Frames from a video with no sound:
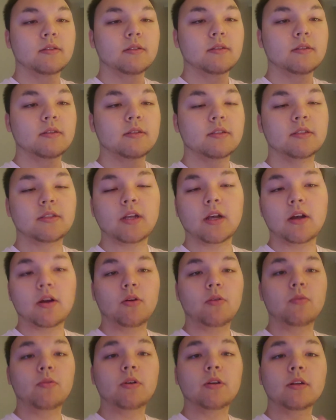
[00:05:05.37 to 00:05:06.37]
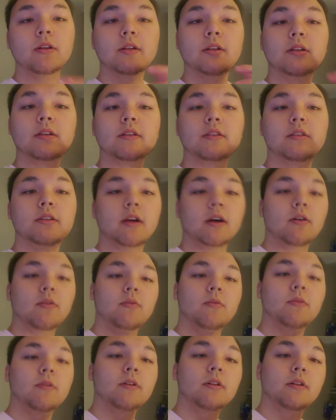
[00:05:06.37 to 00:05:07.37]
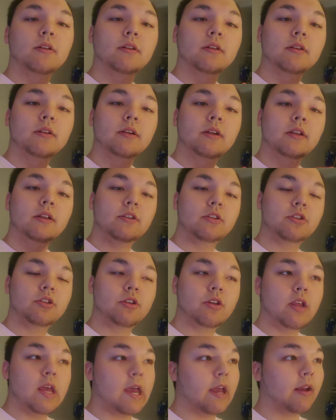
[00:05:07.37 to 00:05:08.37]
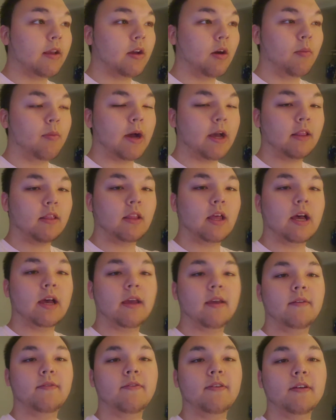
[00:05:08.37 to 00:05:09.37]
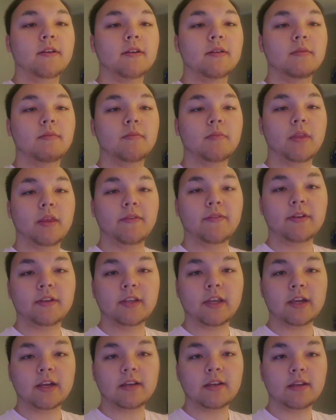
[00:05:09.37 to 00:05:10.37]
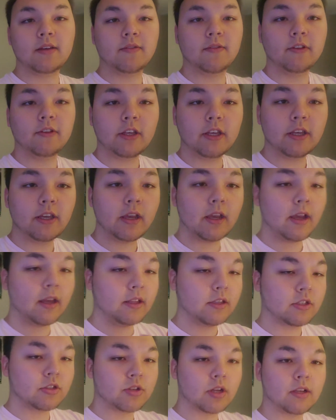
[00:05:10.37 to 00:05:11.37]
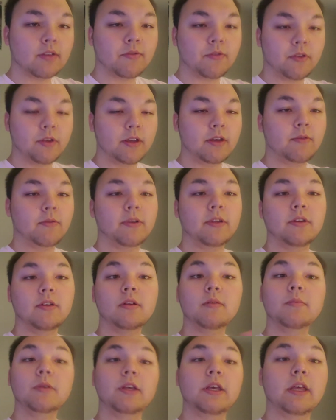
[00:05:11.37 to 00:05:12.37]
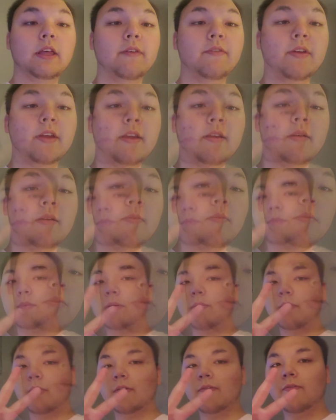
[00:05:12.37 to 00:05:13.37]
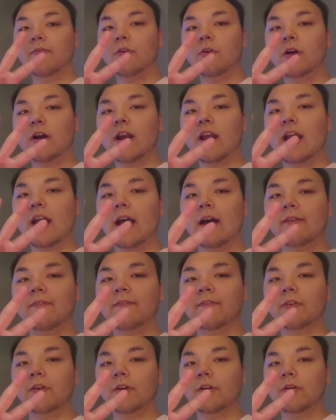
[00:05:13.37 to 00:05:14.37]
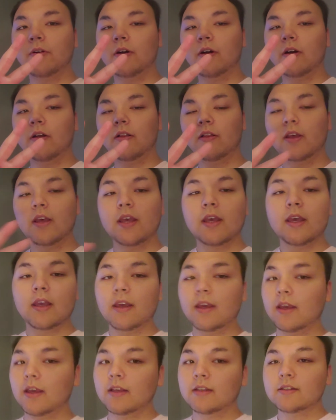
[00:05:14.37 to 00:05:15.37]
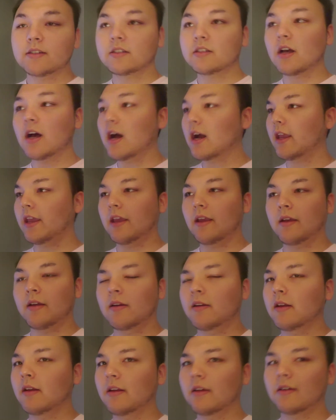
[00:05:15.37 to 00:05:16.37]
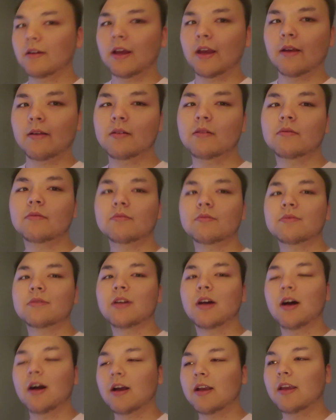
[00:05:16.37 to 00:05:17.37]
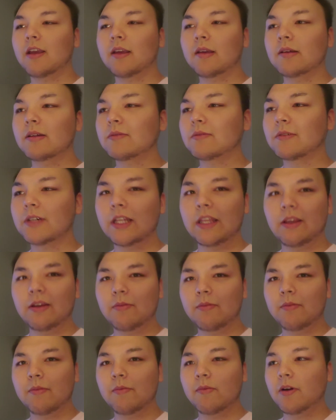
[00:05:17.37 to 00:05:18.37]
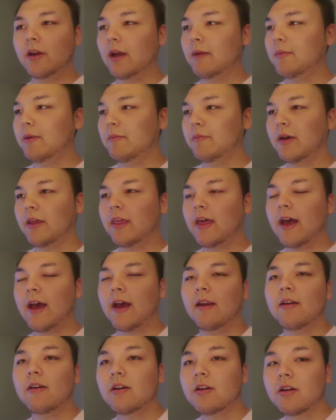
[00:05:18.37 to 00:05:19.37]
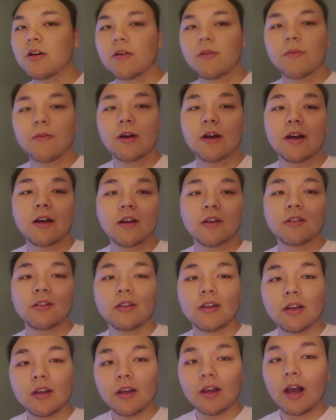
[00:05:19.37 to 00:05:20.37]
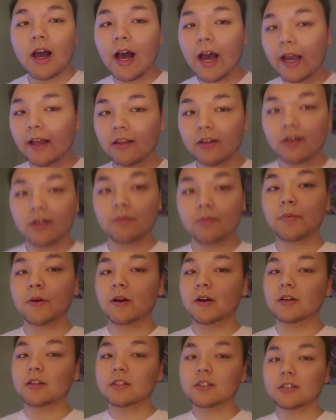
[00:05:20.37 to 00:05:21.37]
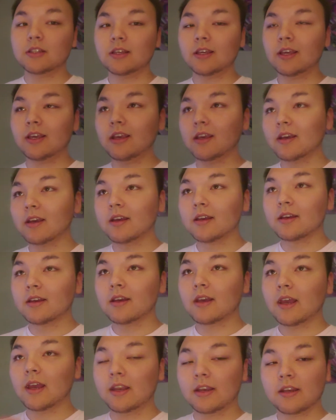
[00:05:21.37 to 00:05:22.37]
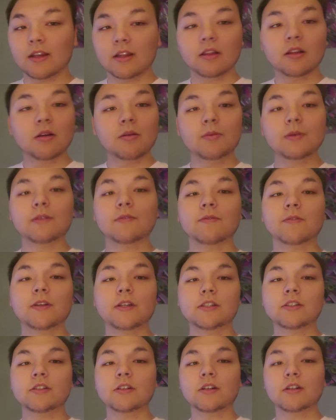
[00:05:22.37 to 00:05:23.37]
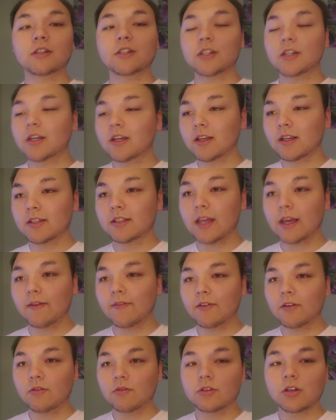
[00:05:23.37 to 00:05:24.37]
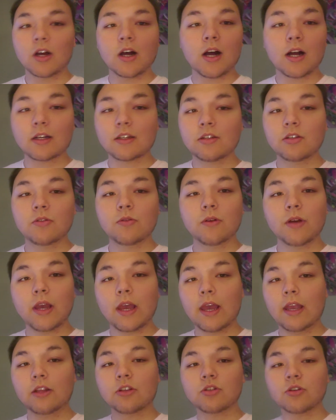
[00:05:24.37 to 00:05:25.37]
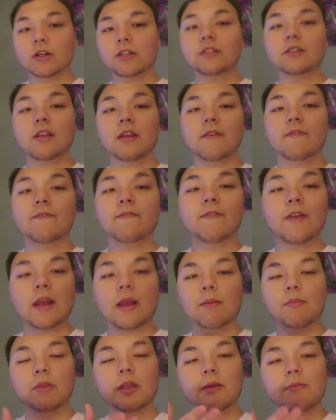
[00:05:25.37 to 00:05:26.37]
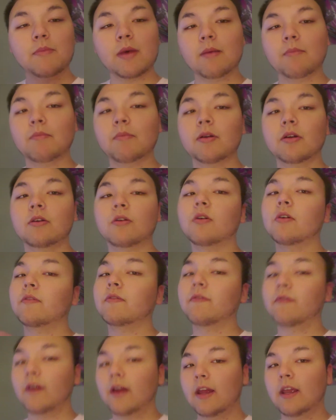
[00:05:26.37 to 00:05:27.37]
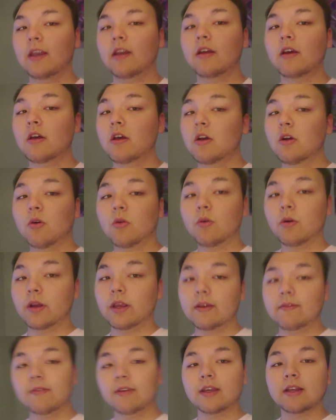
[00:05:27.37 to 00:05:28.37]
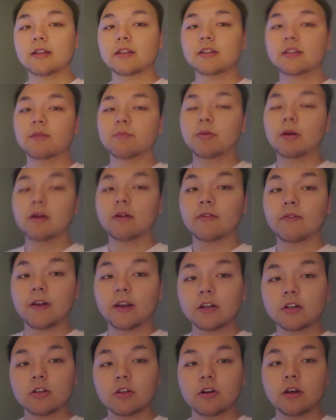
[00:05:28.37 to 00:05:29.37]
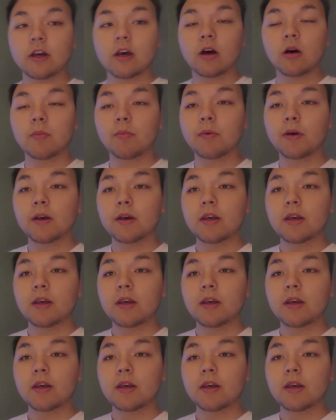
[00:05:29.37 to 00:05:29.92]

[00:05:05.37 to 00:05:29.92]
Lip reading: So don't and go by life living negatively and stressfully when you could be living it more. Number 4 I have for you all is talking. And you're like, talking? What do I mean by that? Well, I learned personally and did a little bit of research is that if you talk to a trusted family member or friend, or even get some professional help,